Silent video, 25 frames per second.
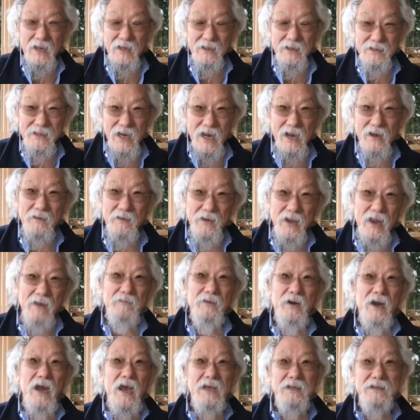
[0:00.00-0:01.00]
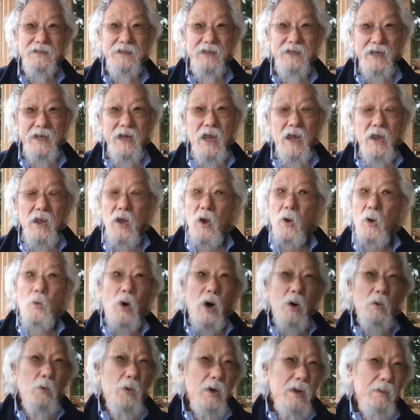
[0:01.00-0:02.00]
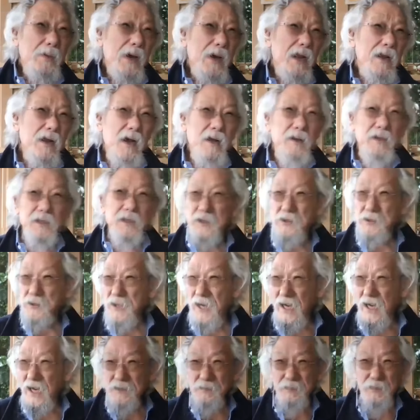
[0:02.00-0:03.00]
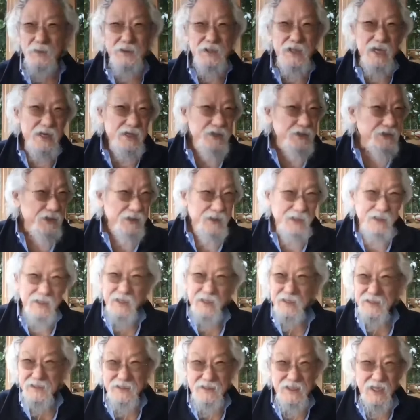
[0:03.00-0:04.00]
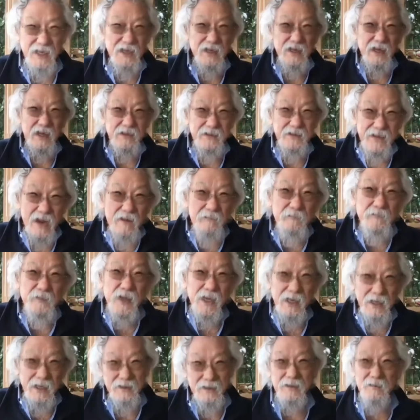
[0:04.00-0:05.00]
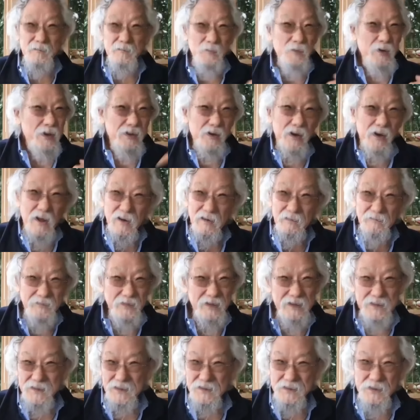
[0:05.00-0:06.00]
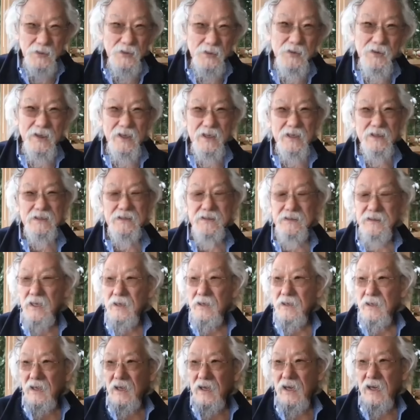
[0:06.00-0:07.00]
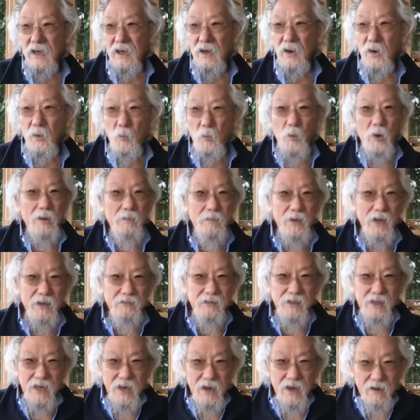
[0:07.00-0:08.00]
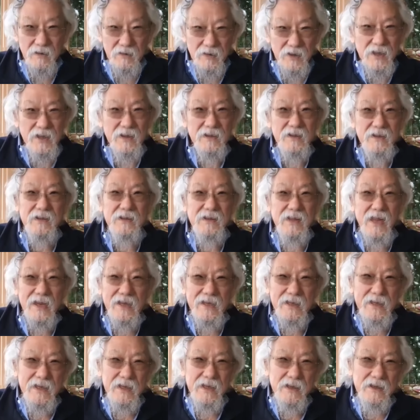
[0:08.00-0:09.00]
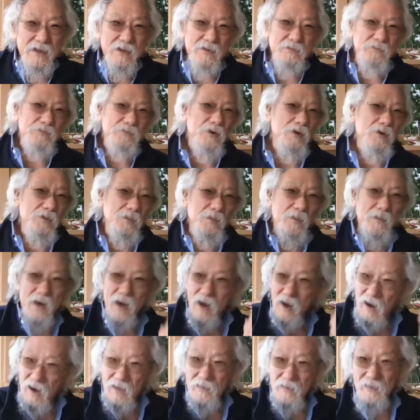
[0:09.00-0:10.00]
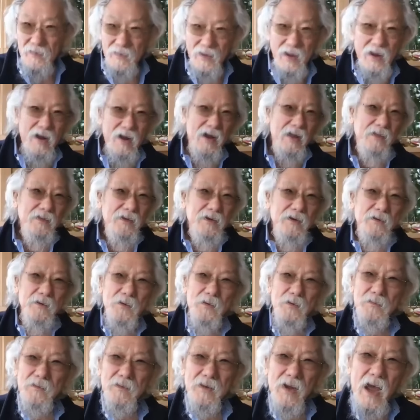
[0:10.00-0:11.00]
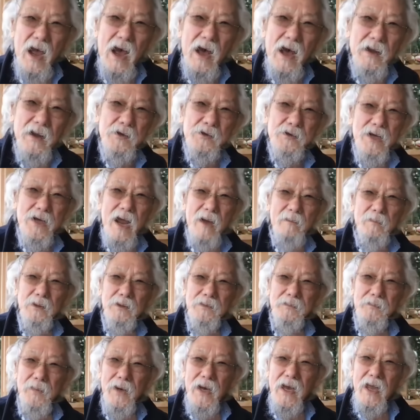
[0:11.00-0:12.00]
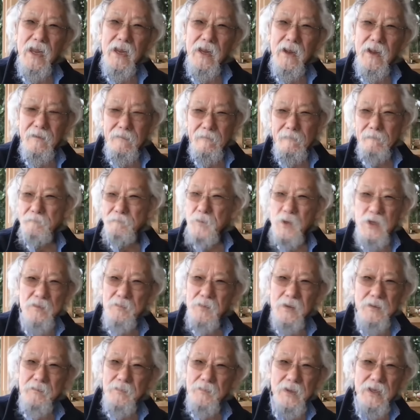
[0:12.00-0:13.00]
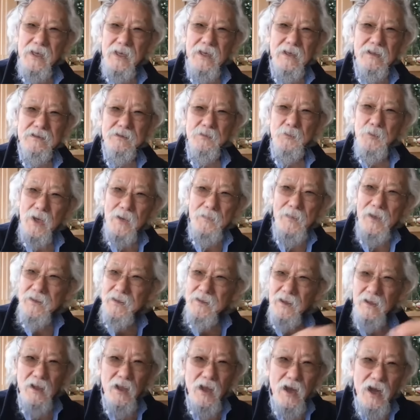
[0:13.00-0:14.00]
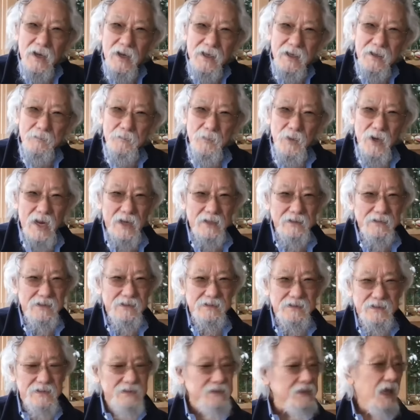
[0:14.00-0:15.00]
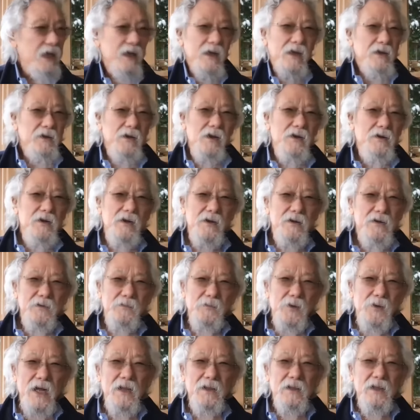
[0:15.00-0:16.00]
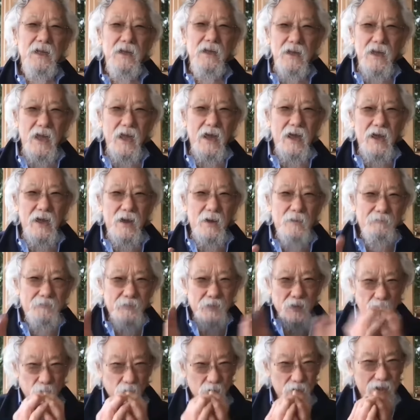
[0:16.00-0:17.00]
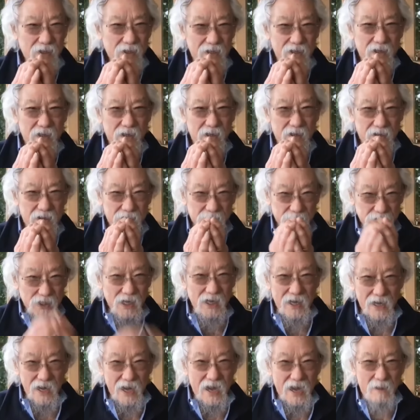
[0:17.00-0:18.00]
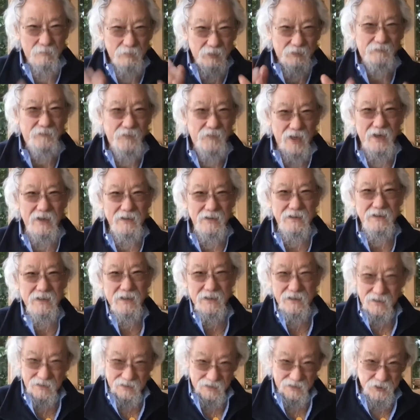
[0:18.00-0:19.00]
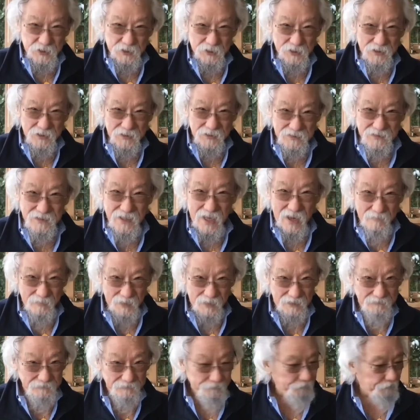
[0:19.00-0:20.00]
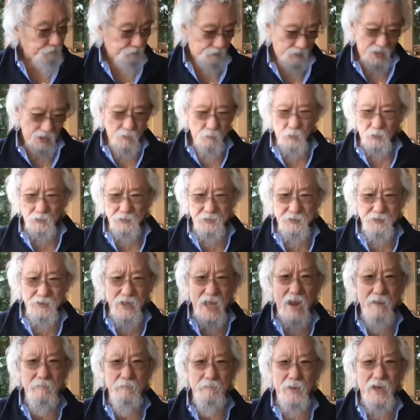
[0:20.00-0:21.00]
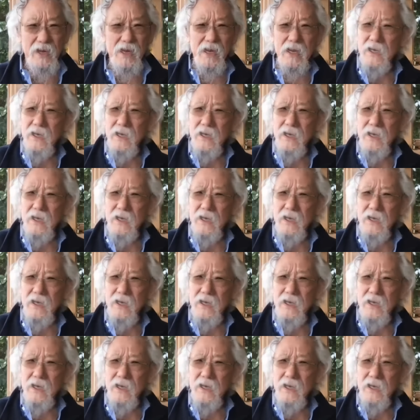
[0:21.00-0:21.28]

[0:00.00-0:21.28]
down, never asking, well, what about all the transportation that is deafening them with all of this noise? What about the area that they need to roam on their own, untrammeled by human beings? What about the logging practices? No. Well, we're going to try to amplify the Chinook salmon. We'll do that by